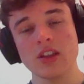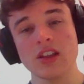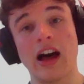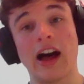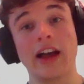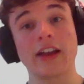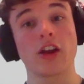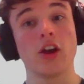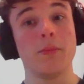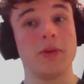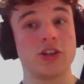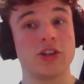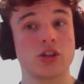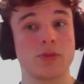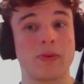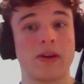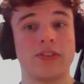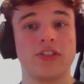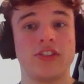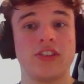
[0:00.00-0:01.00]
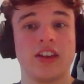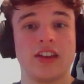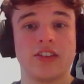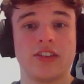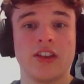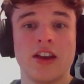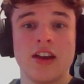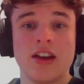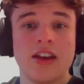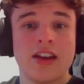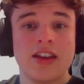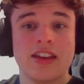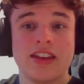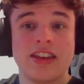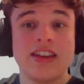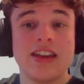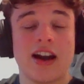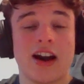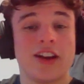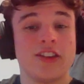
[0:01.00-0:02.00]
I go bishop f6.
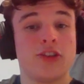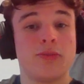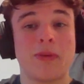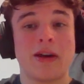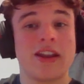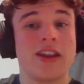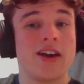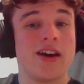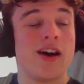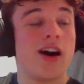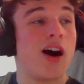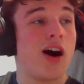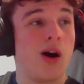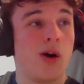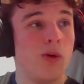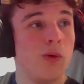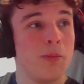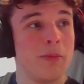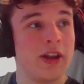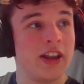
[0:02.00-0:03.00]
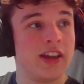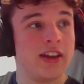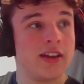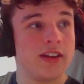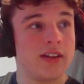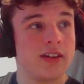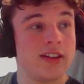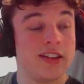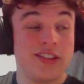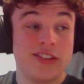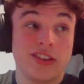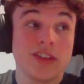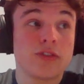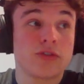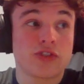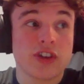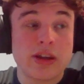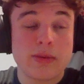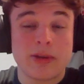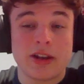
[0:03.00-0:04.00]
Here, I spent a whole minute. This is
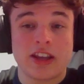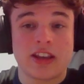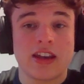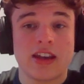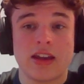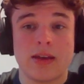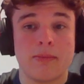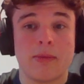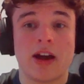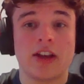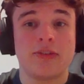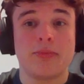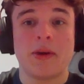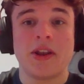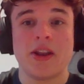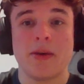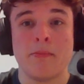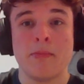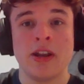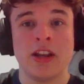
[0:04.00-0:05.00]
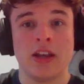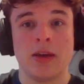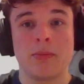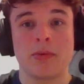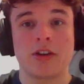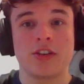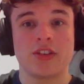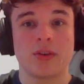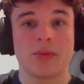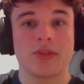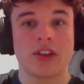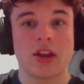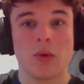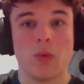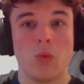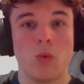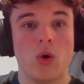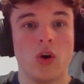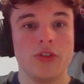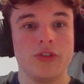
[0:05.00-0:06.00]
a 3-minute game. I spent a minute because I was like,
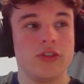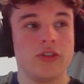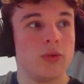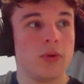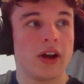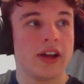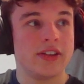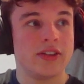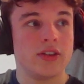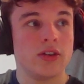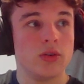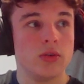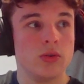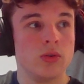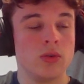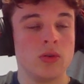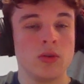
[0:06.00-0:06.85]
what do I do?